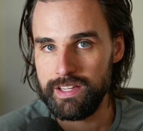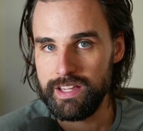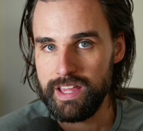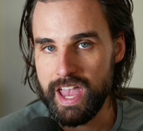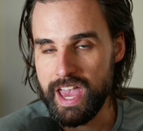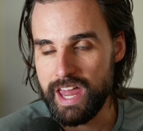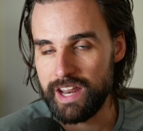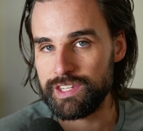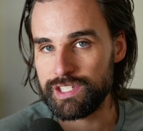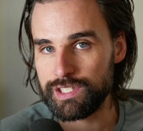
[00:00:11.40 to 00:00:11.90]

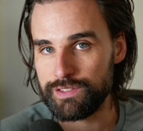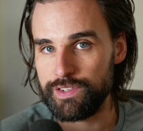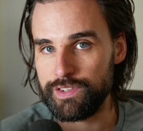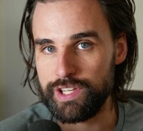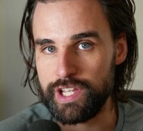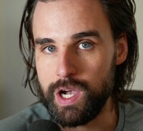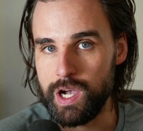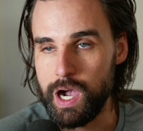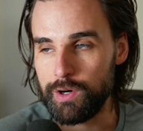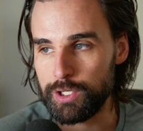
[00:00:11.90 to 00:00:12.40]
And in this
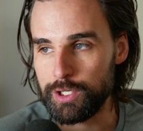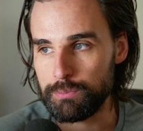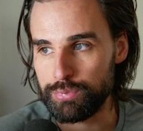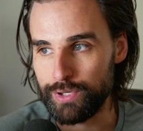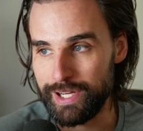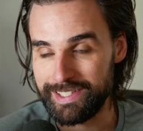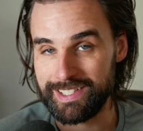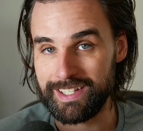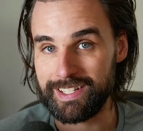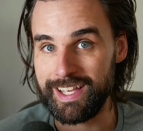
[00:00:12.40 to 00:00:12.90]
video, I want to
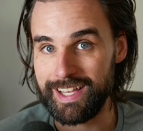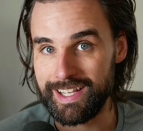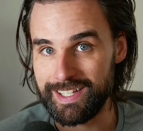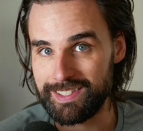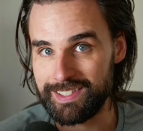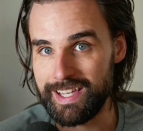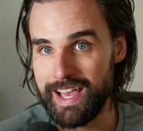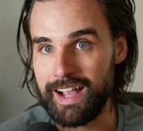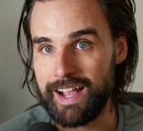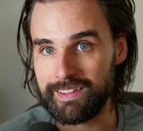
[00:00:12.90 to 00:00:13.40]
break down
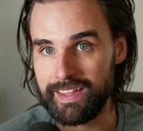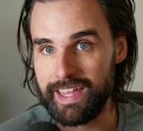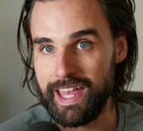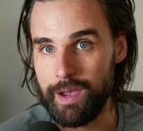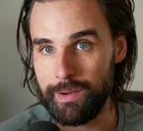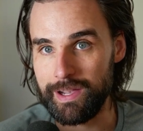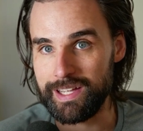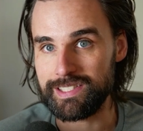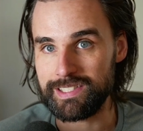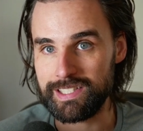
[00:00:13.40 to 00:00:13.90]
exactly
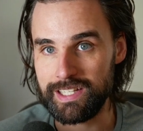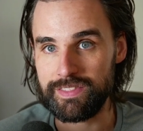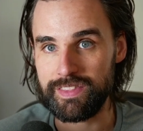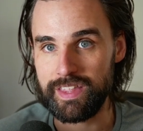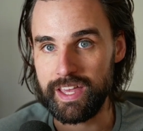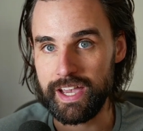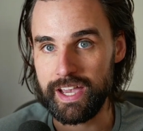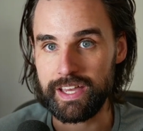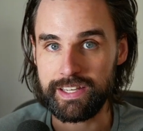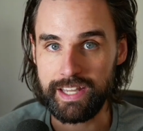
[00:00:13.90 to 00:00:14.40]
how I did
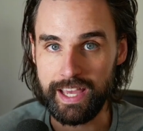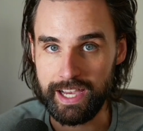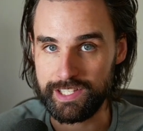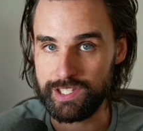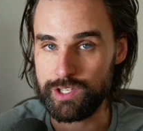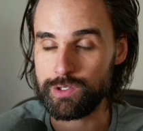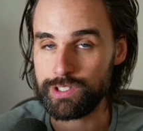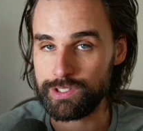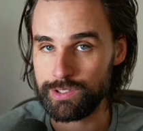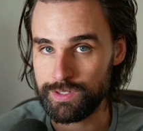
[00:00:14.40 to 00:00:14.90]
that and how
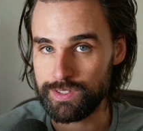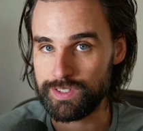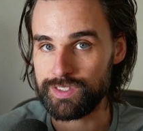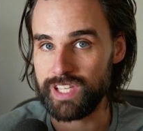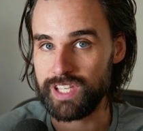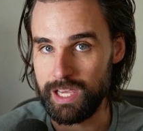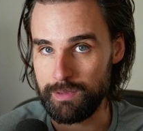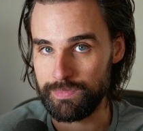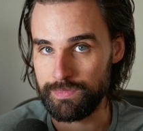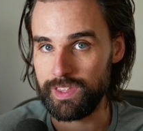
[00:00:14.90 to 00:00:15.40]
you can do the
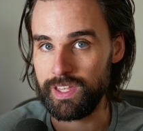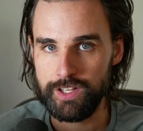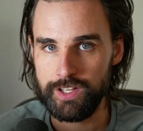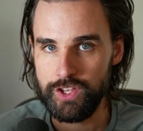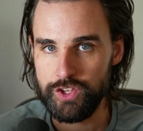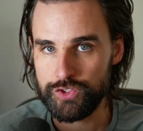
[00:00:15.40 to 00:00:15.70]
same thing.